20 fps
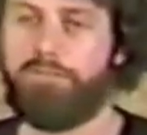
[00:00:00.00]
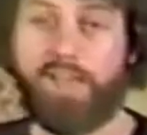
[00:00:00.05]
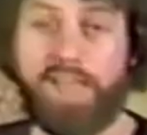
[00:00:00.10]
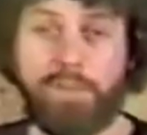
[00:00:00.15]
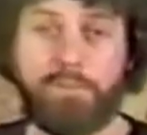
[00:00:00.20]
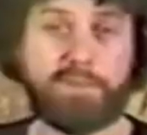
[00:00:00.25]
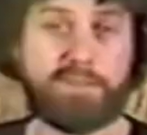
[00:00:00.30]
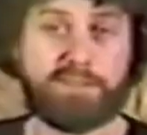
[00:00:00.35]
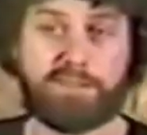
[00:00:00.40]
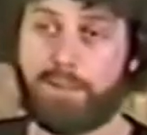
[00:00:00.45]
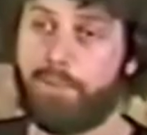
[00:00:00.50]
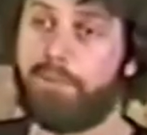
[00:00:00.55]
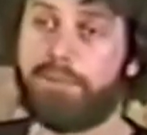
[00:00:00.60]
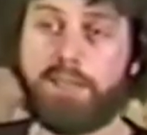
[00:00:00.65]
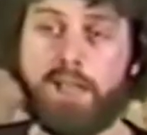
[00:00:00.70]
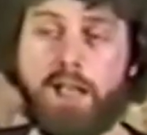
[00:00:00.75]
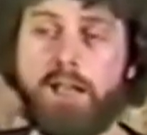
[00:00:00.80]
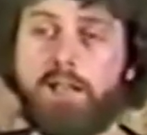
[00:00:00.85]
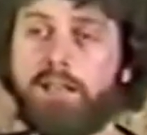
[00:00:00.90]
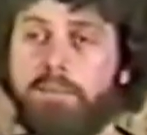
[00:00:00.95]
Famous. I'm
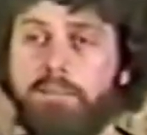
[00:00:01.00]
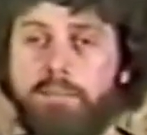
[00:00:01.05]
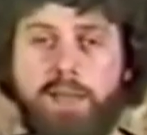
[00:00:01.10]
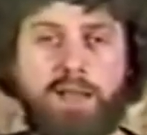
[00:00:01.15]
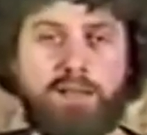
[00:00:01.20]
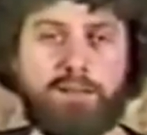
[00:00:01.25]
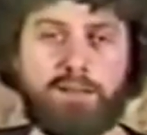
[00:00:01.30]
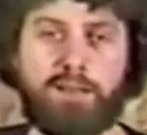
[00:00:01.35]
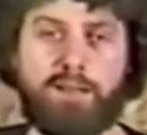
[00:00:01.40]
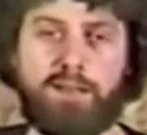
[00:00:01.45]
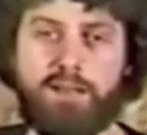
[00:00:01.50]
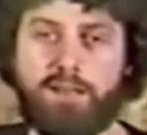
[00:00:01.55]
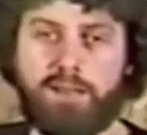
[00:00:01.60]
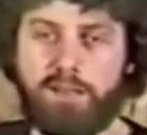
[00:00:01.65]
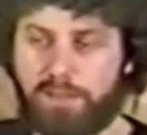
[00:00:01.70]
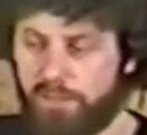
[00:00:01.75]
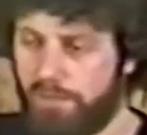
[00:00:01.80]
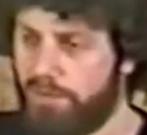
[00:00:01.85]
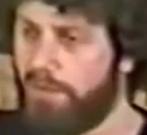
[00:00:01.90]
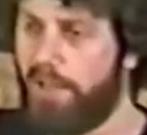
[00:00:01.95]
not talking about
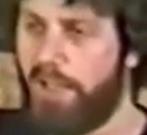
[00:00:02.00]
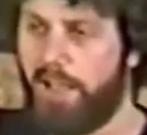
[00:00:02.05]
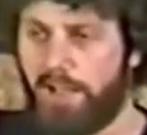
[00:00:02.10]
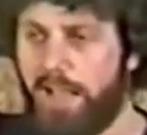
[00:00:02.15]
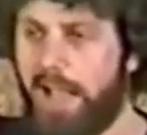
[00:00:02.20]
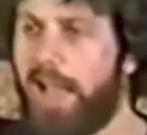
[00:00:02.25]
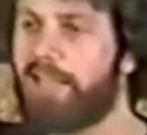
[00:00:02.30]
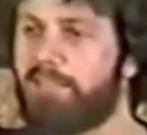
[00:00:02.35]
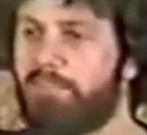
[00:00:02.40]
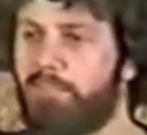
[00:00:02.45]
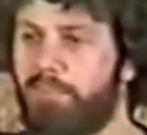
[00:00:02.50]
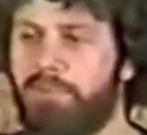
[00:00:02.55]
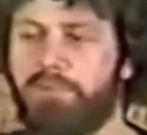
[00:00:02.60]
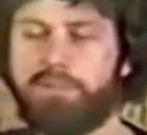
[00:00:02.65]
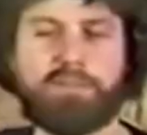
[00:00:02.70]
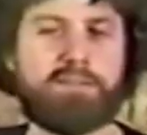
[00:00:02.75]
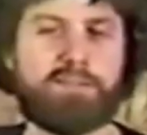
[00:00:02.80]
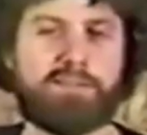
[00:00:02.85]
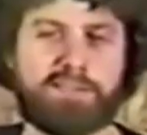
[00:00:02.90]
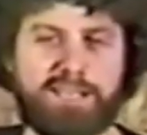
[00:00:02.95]

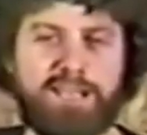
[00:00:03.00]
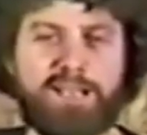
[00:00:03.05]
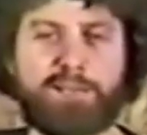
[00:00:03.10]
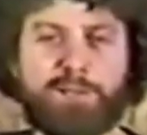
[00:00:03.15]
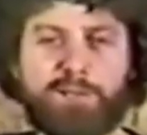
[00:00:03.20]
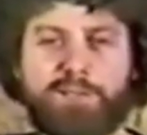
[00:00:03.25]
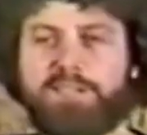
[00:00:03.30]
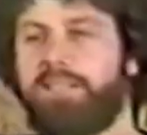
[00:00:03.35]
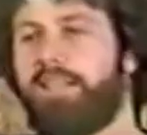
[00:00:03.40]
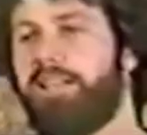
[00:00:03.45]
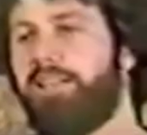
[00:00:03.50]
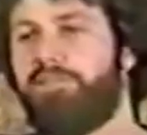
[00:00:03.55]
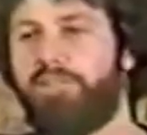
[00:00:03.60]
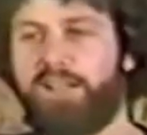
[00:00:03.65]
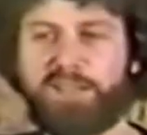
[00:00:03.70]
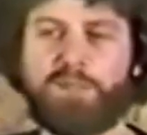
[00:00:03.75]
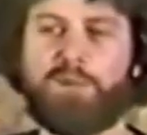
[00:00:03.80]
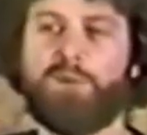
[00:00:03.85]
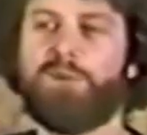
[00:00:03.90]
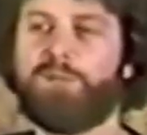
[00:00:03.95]
gospel singers that if
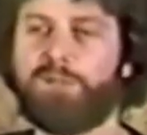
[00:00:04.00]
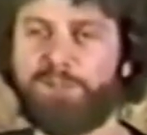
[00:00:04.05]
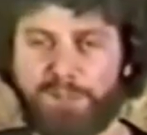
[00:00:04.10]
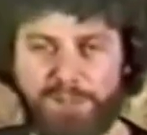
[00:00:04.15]
I told